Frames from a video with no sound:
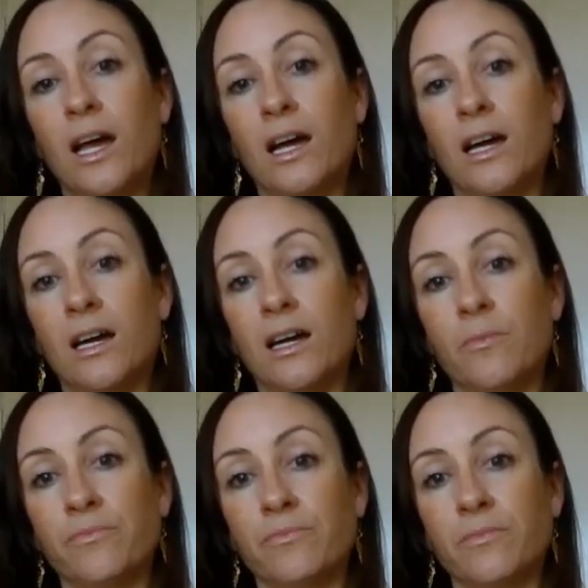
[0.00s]

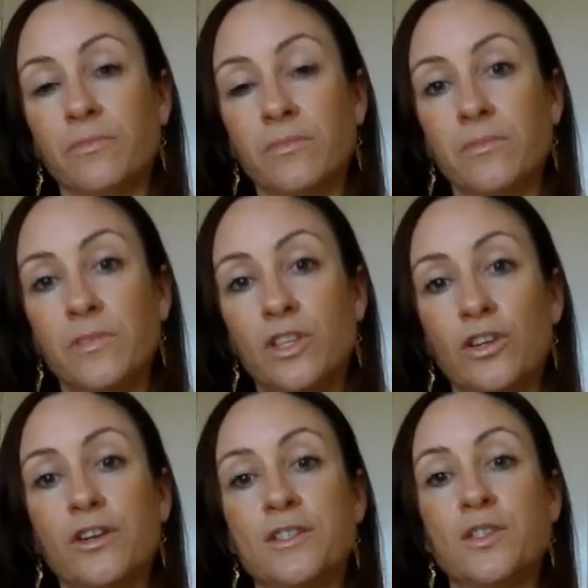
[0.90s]

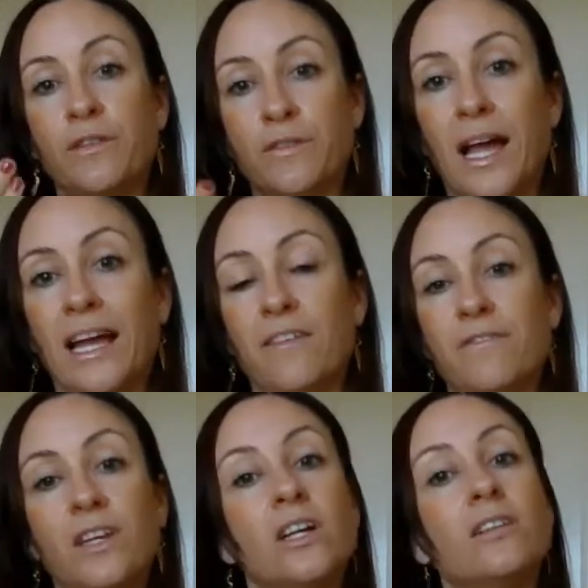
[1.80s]
Sort of like I
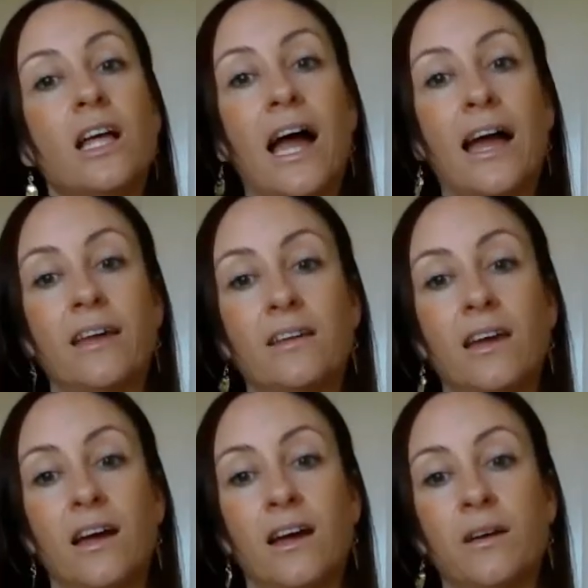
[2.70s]
feel like
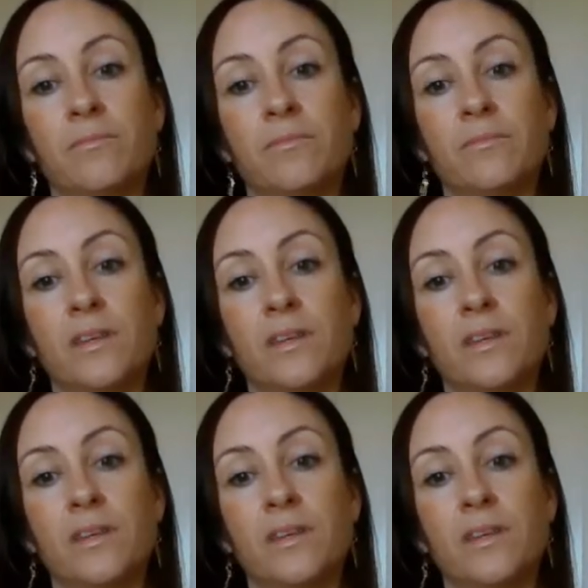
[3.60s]
I